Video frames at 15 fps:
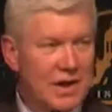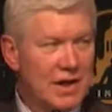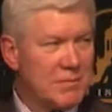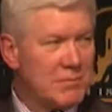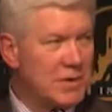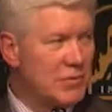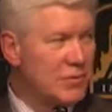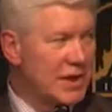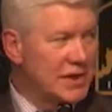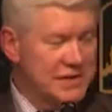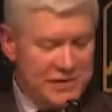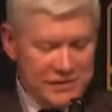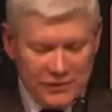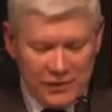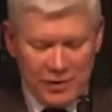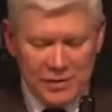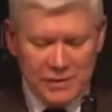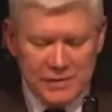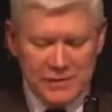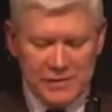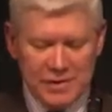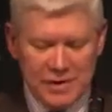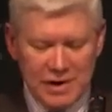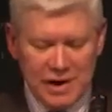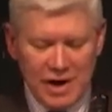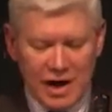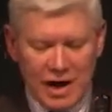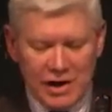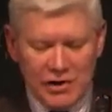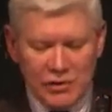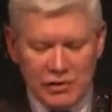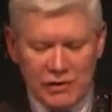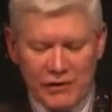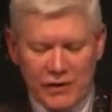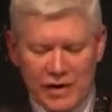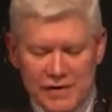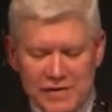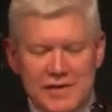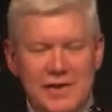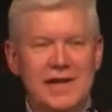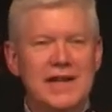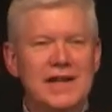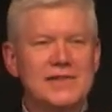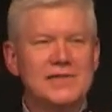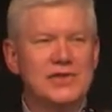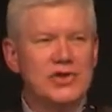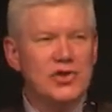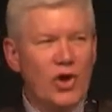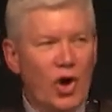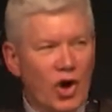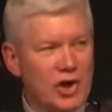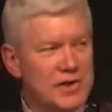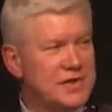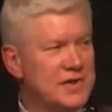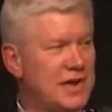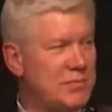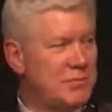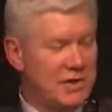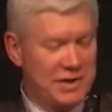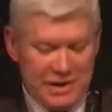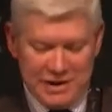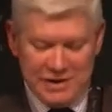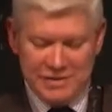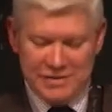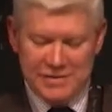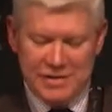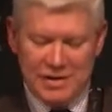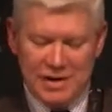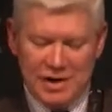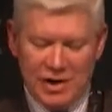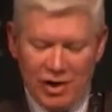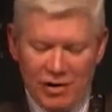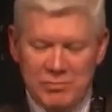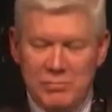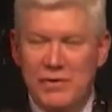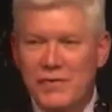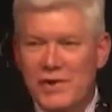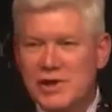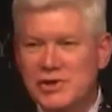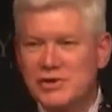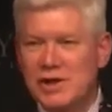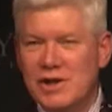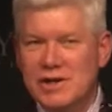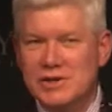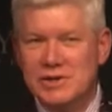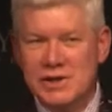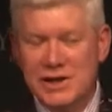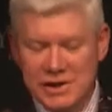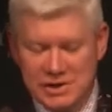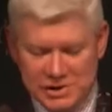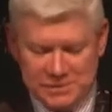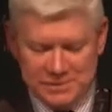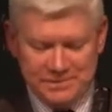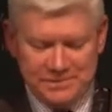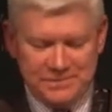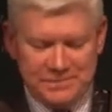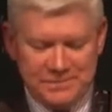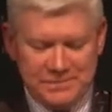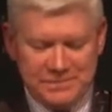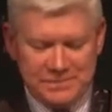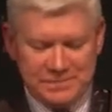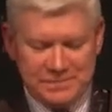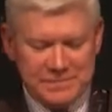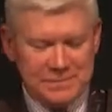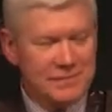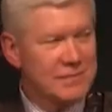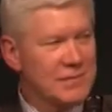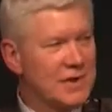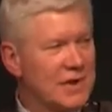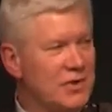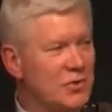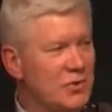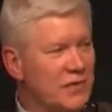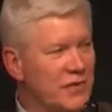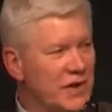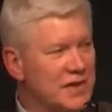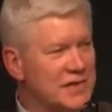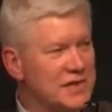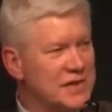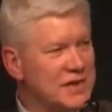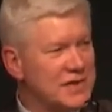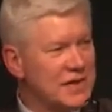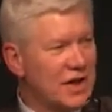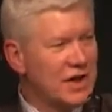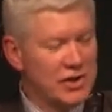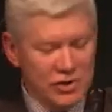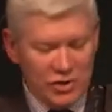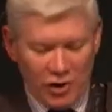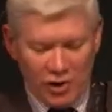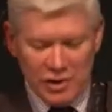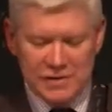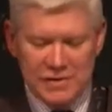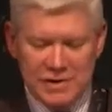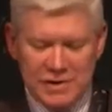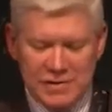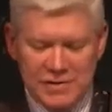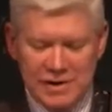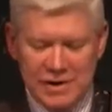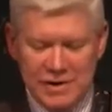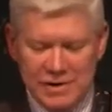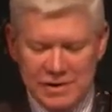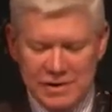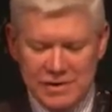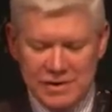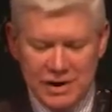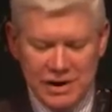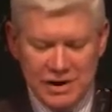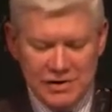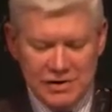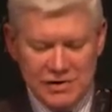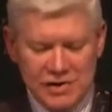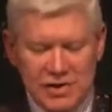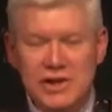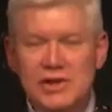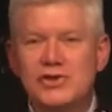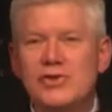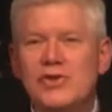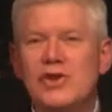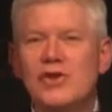Mill writes as follows A university is not a place of professional education. Universities are not intended to teach the